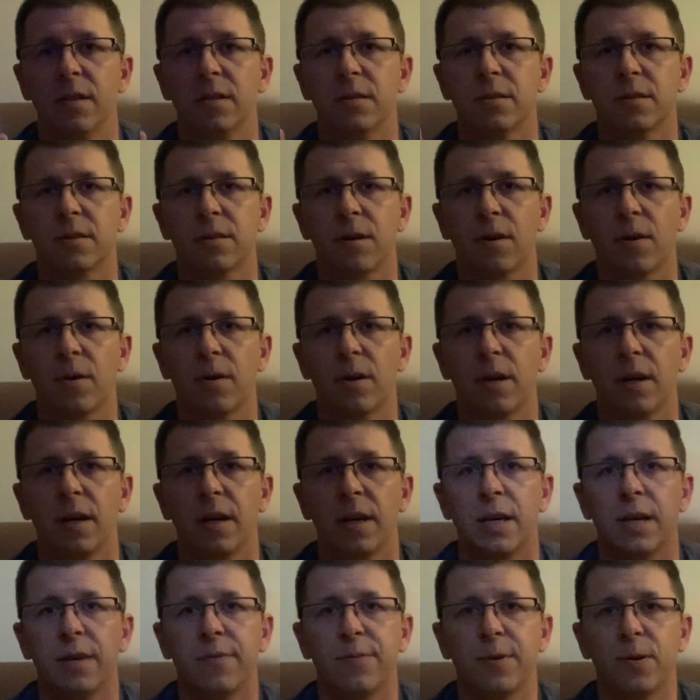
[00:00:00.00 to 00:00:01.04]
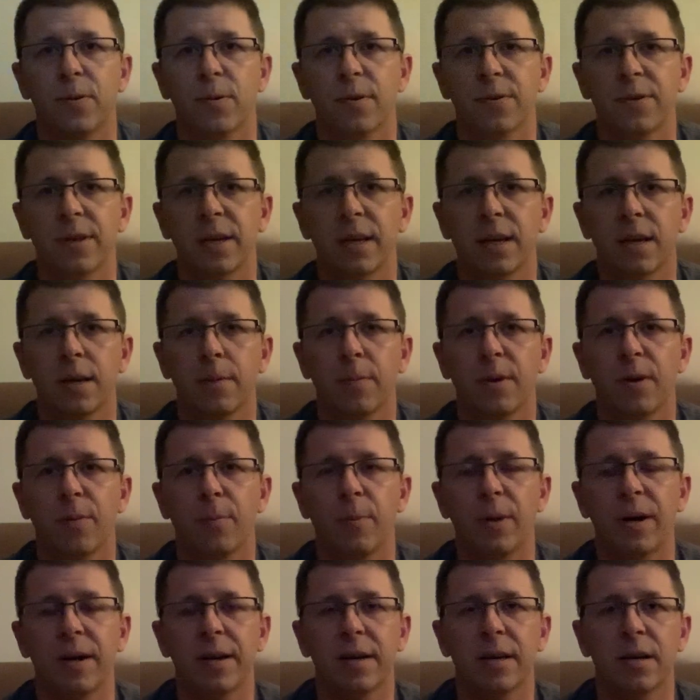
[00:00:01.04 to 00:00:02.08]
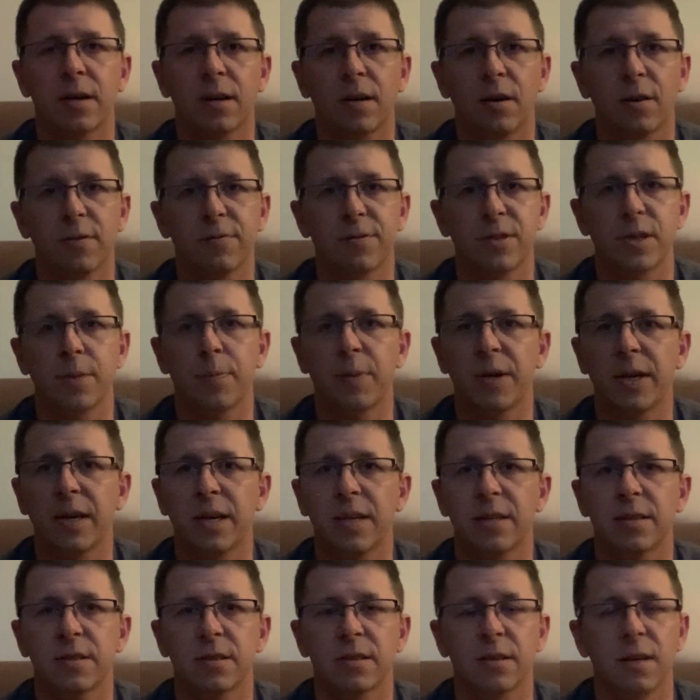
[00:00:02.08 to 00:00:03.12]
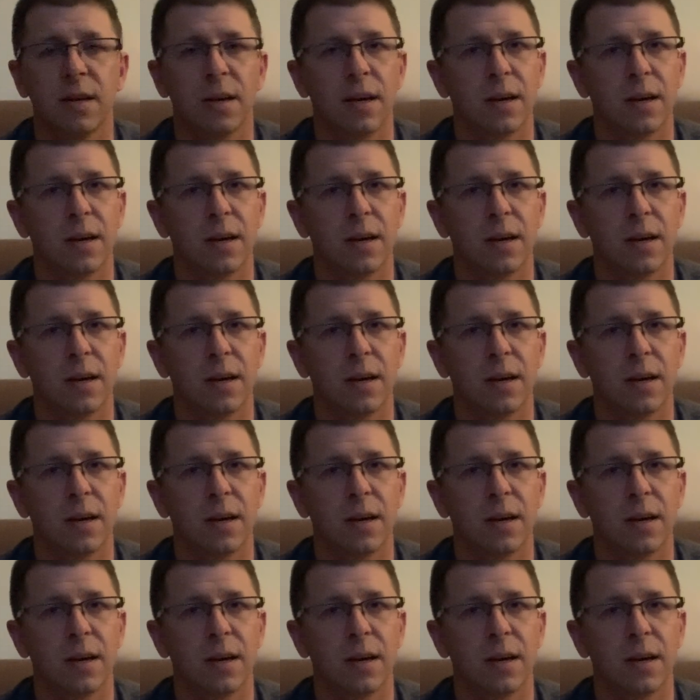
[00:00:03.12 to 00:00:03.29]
So if you were thinking about buying a golf GPS,